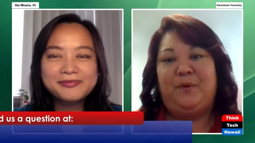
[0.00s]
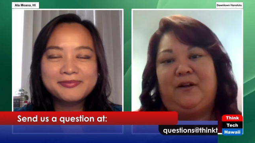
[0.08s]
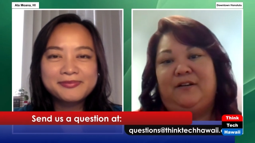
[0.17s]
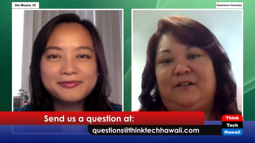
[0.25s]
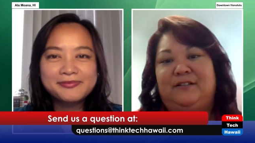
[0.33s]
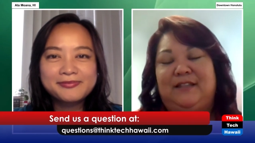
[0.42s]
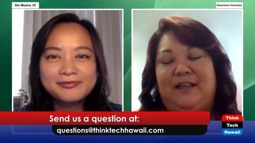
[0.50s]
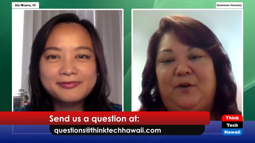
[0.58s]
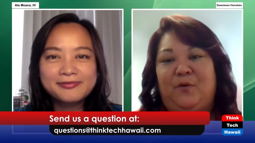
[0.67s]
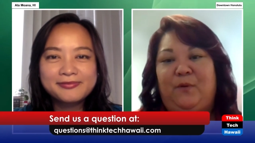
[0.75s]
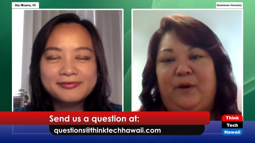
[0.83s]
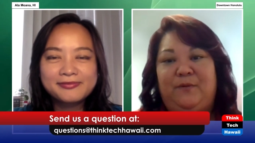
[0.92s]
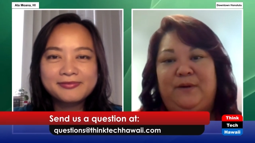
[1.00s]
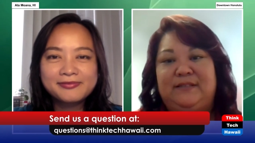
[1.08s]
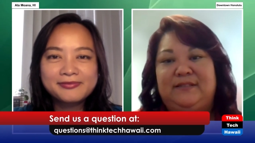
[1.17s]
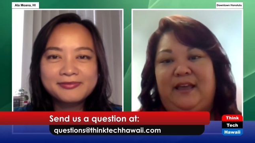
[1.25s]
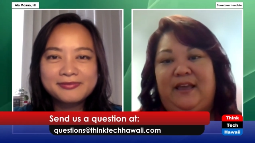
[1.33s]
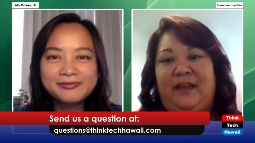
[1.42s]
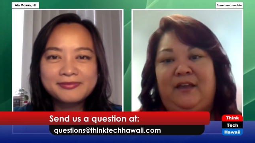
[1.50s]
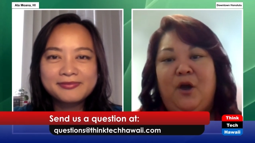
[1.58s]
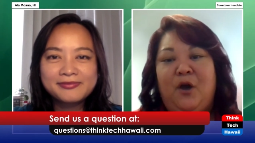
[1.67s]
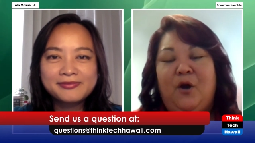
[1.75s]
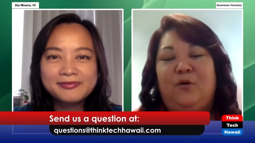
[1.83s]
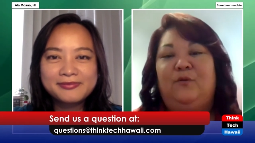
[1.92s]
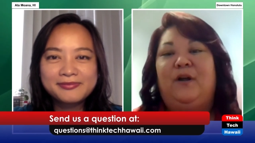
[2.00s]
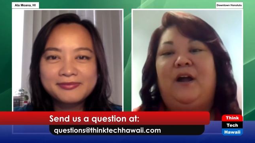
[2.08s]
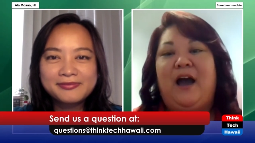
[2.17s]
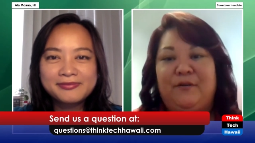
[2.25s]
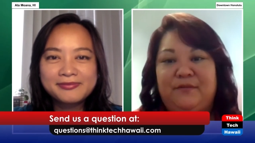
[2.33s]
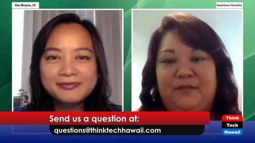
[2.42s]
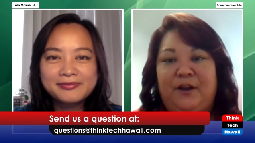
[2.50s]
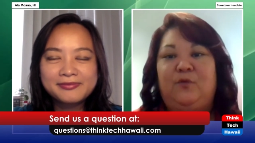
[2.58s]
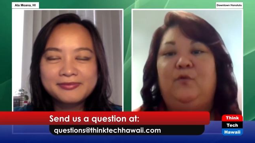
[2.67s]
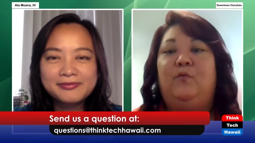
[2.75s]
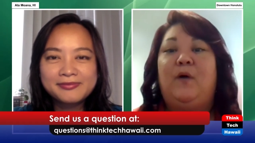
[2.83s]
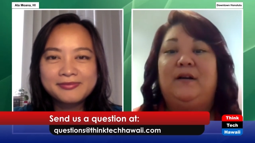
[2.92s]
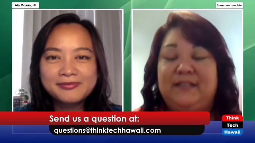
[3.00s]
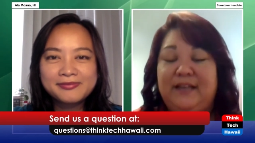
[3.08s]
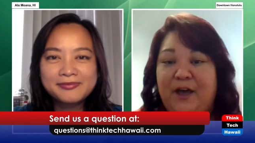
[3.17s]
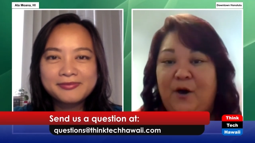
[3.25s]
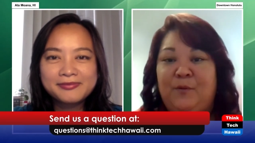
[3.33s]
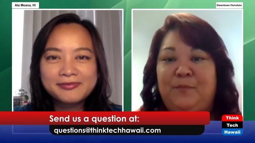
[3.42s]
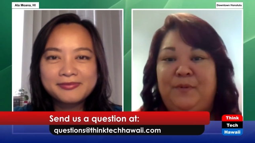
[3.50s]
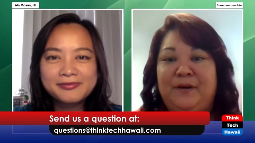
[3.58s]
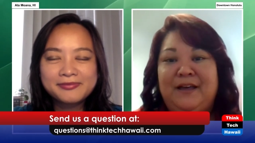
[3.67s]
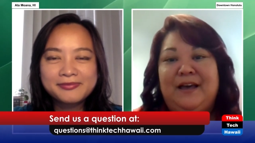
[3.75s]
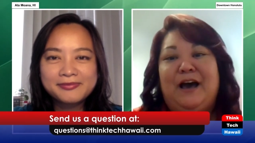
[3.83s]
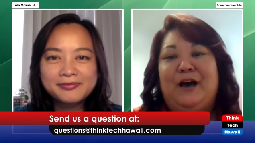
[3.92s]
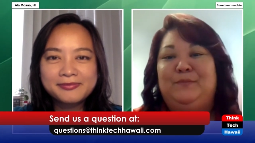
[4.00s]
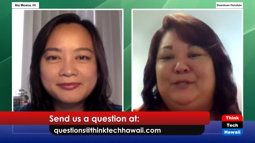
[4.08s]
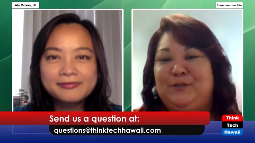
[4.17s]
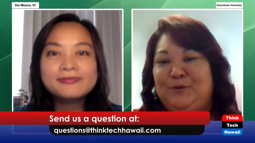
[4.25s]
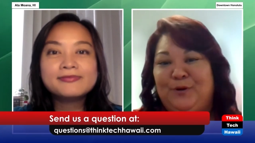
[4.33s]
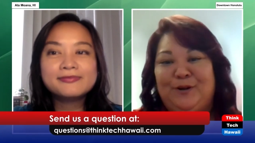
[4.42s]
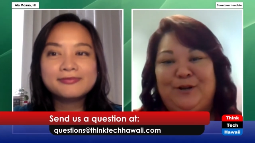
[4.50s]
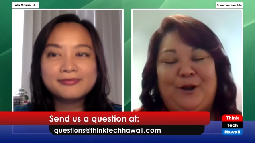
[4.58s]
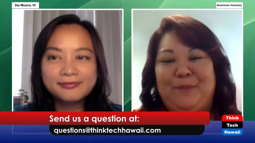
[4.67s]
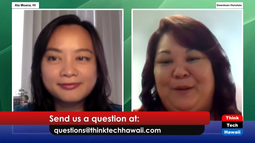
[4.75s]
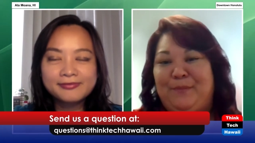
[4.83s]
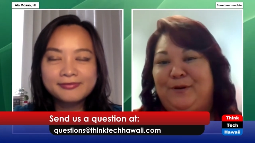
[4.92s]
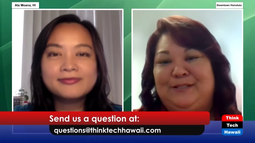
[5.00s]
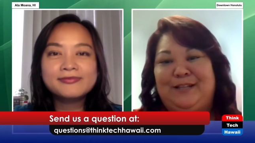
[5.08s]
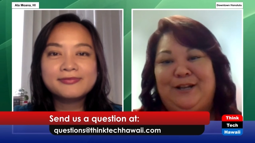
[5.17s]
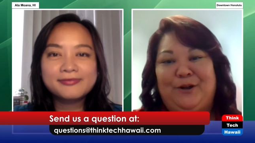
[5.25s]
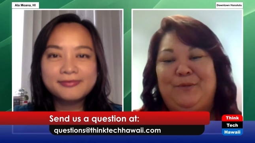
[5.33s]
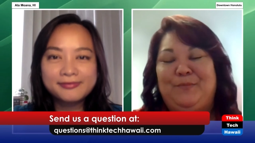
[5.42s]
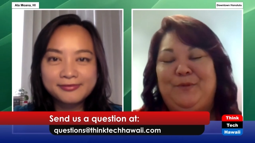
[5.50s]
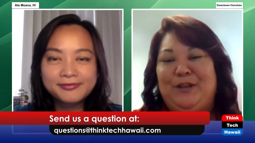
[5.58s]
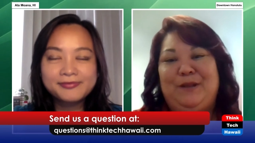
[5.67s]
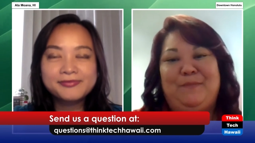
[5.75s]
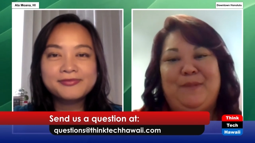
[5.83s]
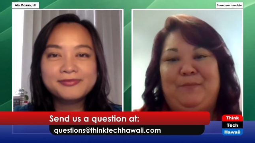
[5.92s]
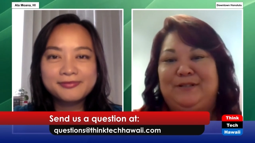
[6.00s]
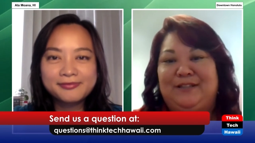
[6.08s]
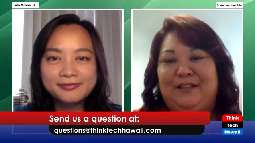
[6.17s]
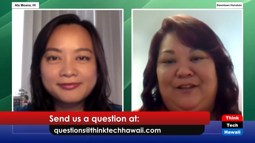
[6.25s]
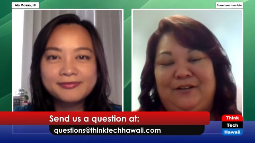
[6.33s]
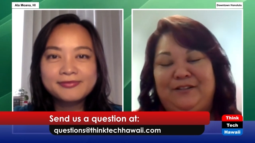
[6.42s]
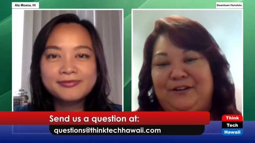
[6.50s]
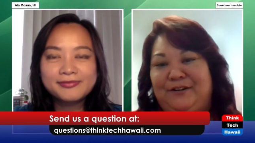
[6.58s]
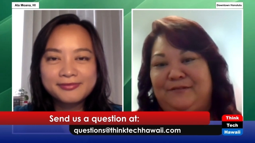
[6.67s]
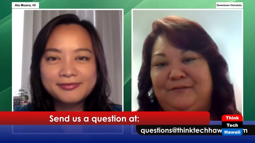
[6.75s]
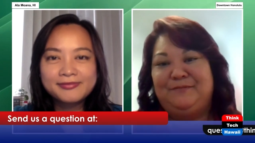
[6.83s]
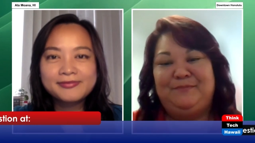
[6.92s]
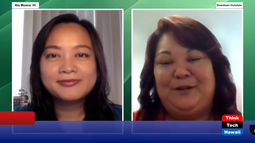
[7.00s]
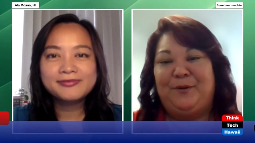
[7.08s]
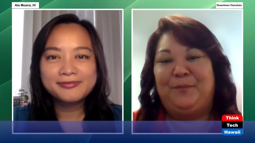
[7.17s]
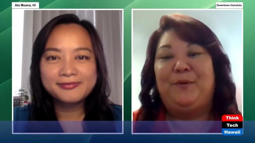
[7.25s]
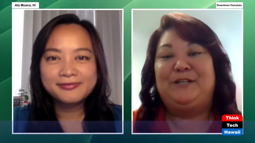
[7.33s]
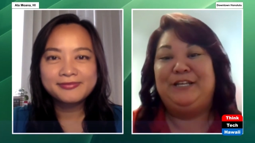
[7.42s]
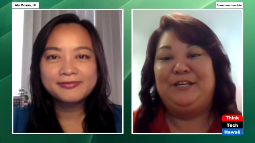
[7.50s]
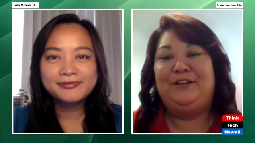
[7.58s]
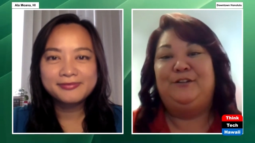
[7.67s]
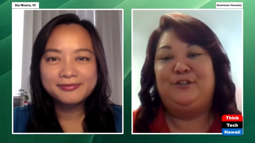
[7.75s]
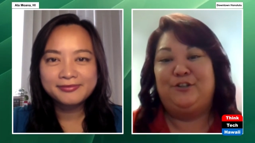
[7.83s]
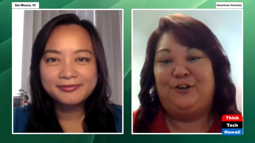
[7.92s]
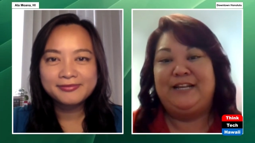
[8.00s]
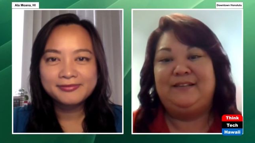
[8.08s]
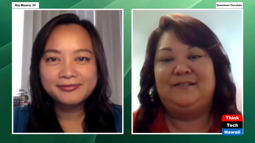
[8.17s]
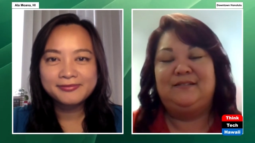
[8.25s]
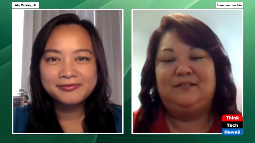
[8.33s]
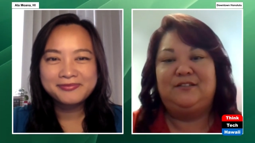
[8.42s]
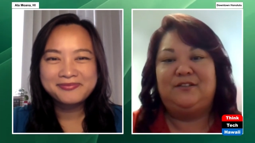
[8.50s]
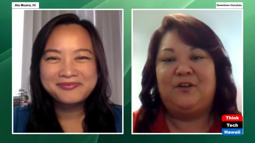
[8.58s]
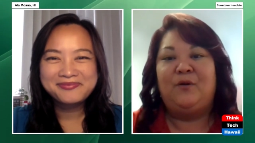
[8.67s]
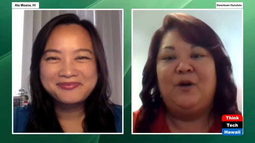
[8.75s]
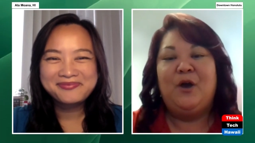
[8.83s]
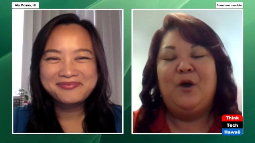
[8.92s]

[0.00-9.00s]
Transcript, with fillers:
Speaker 1: partners like Hawaii USA who are out there who want to help um, steward our members and our community members along their, their particular journeys. So